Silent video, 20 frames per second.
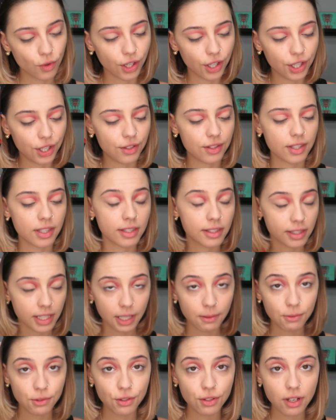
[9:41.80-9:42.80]
We're gonna use the
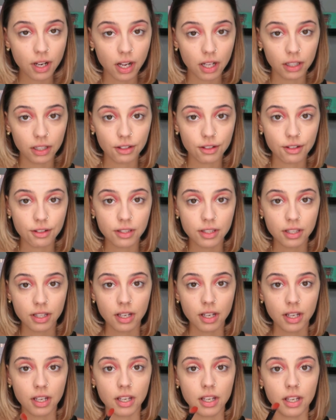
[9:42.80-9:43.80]
same two colors,
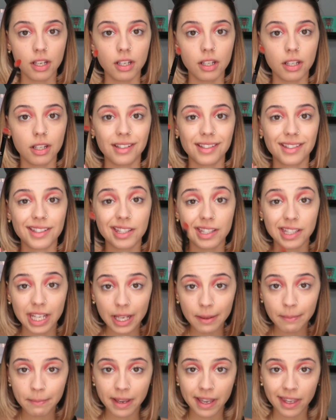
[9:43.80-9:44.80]

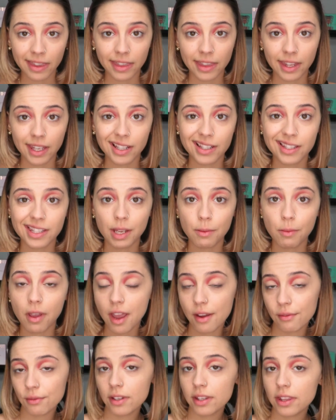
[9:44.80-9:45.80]
same method, same
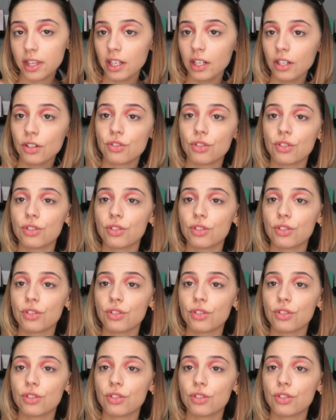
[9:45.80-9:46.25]
everything.